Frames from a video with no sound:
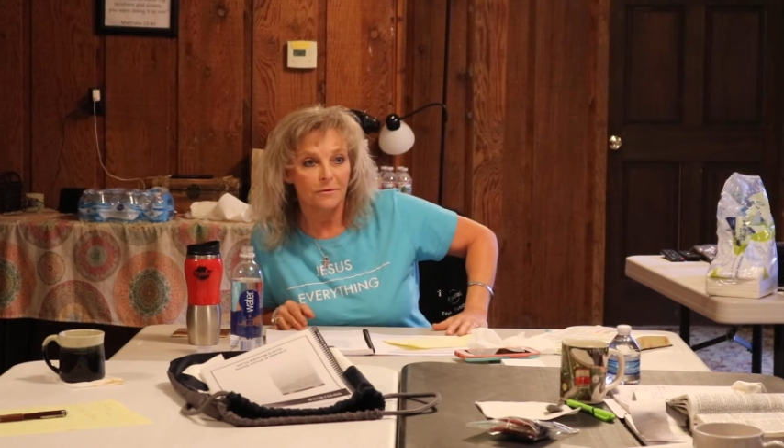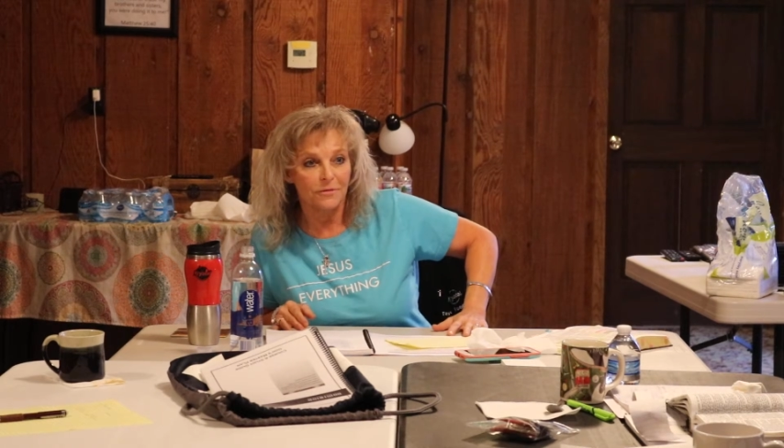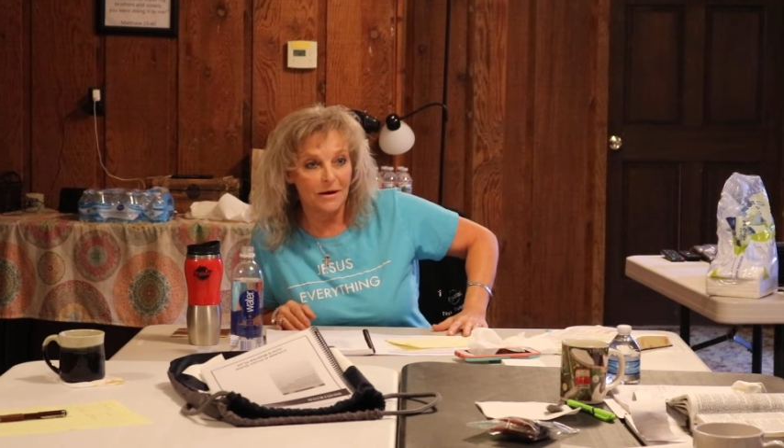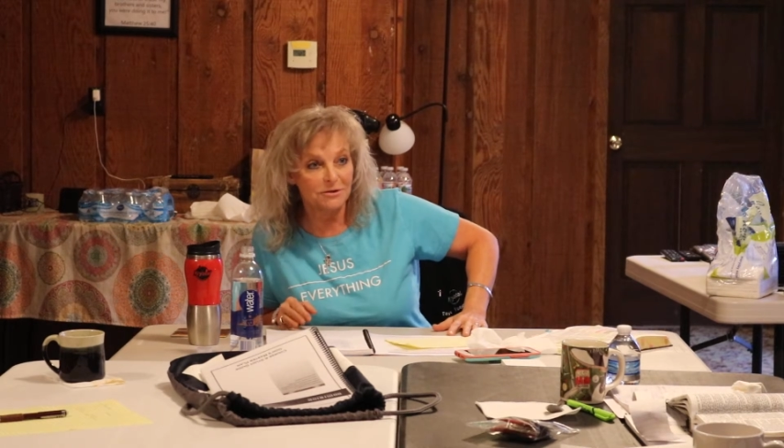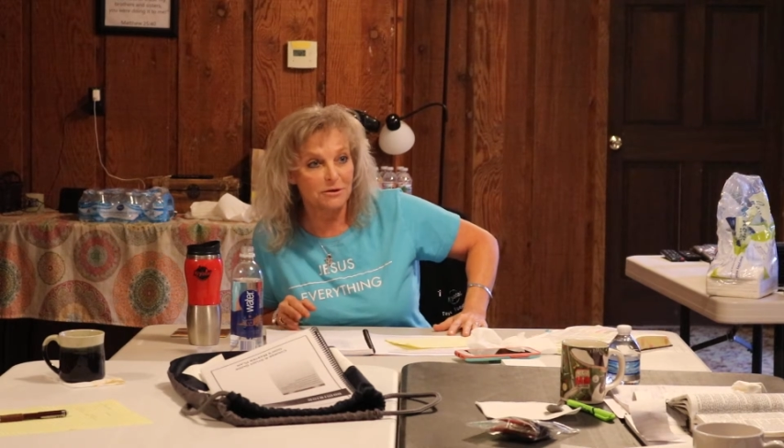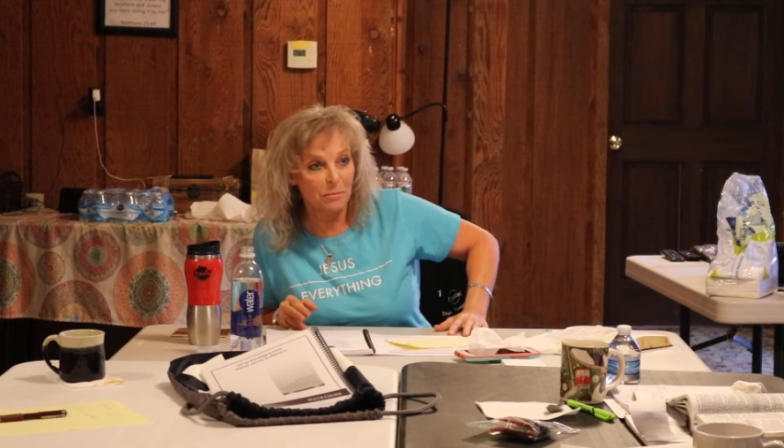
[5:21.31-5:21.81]

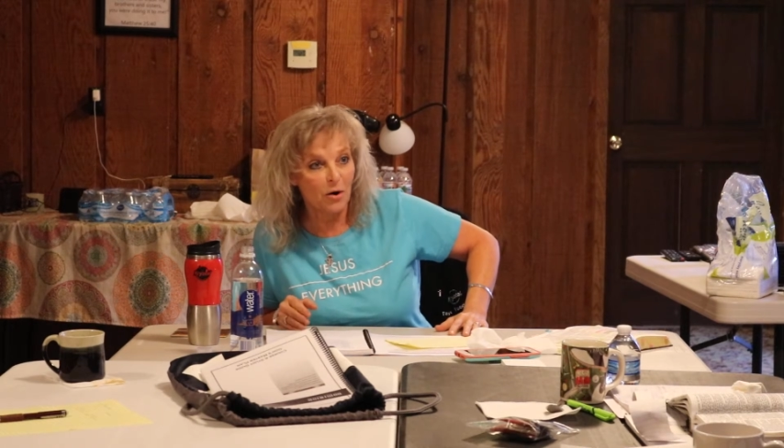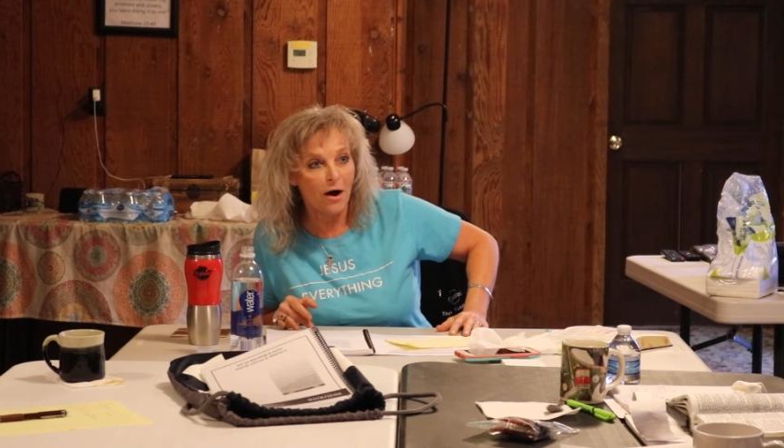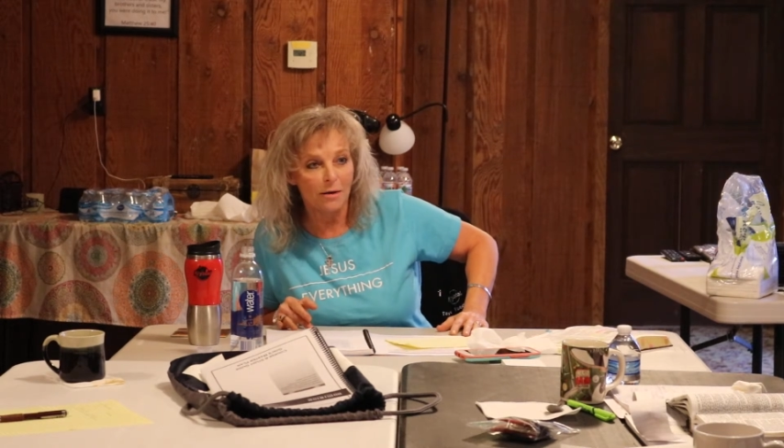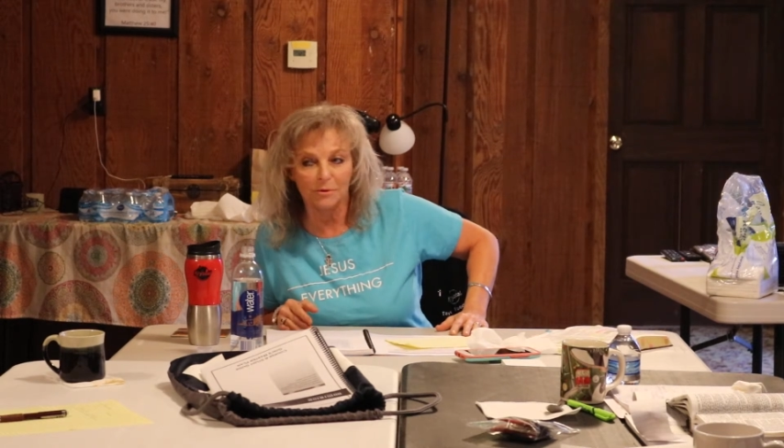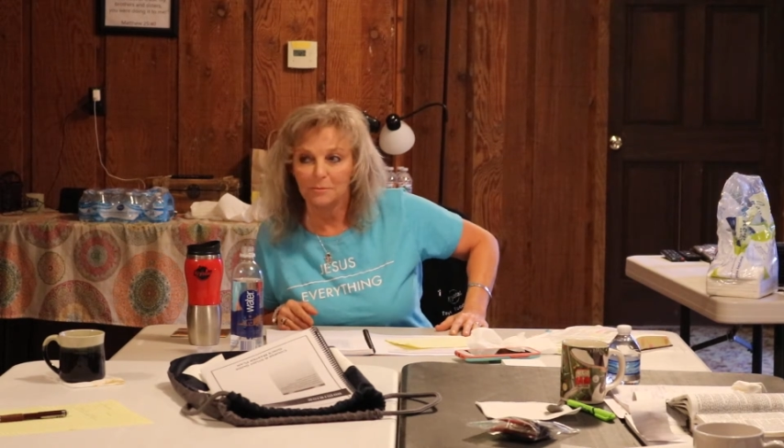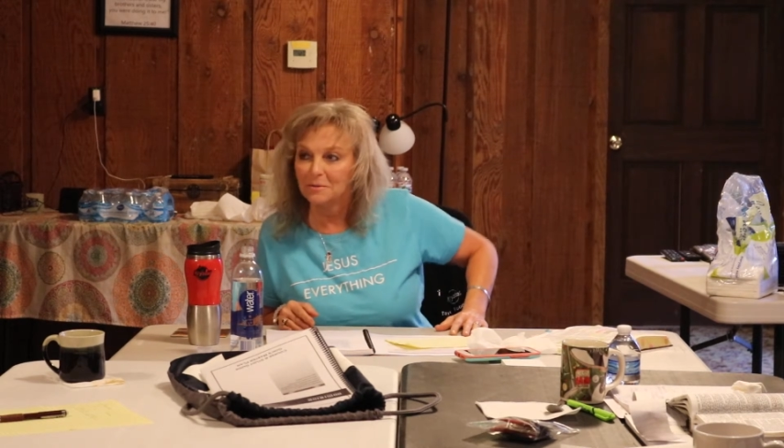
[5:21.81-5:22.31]
That's the
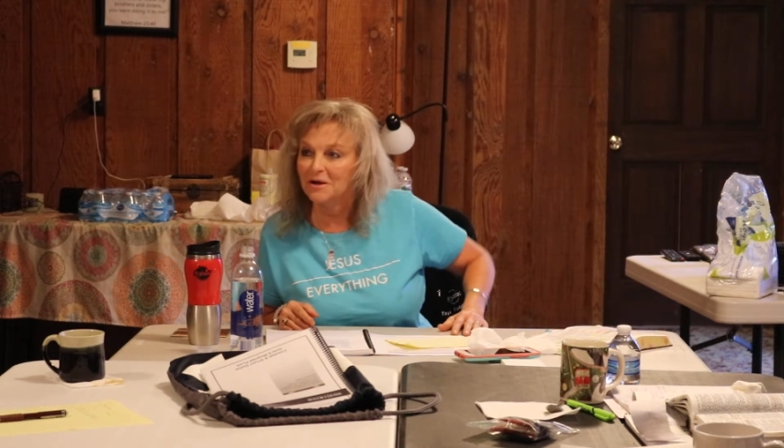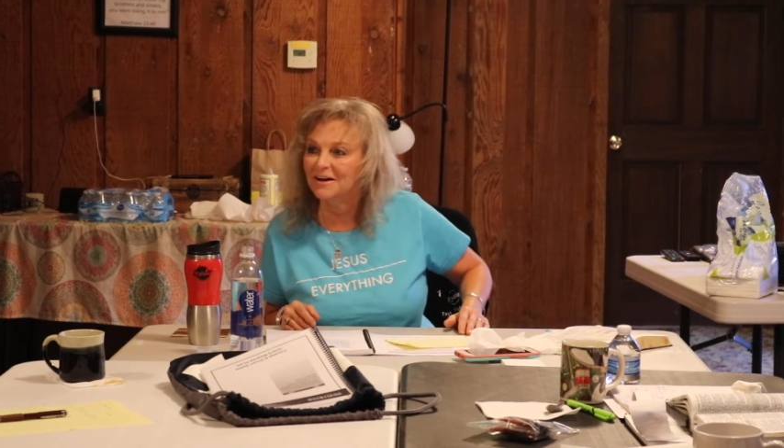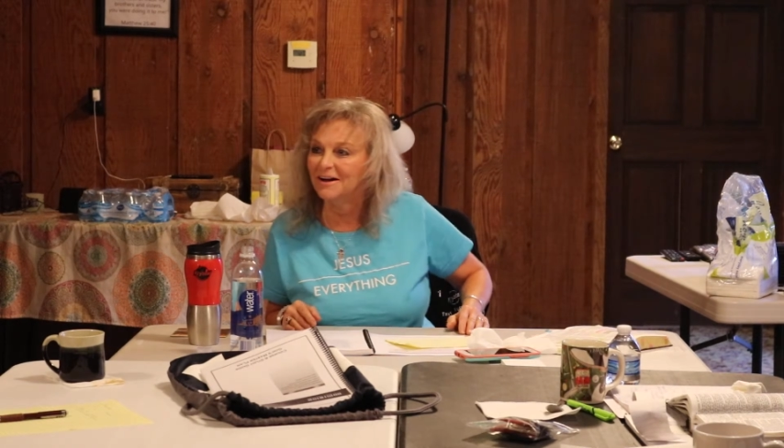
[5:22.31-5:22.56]
problem.